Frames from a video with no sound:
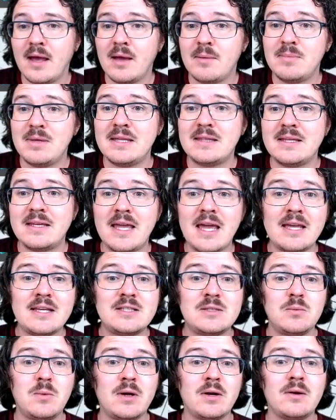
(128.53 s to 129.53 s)
be the
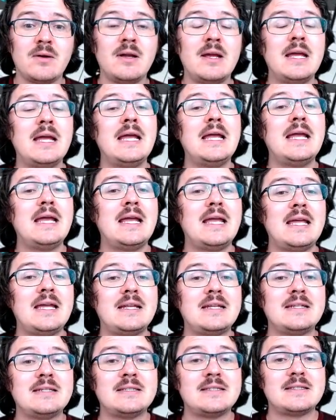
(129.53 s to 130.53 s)
case where it
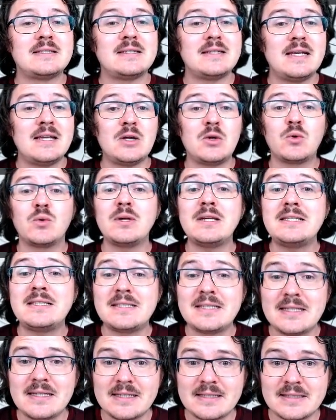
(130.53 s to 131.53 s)
is
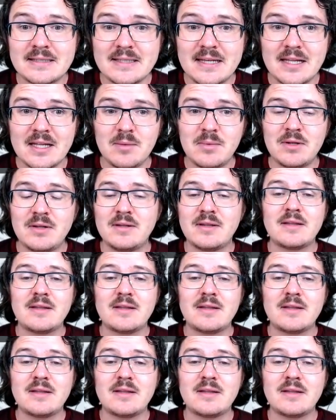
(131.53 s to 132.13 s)
increasing in scalability.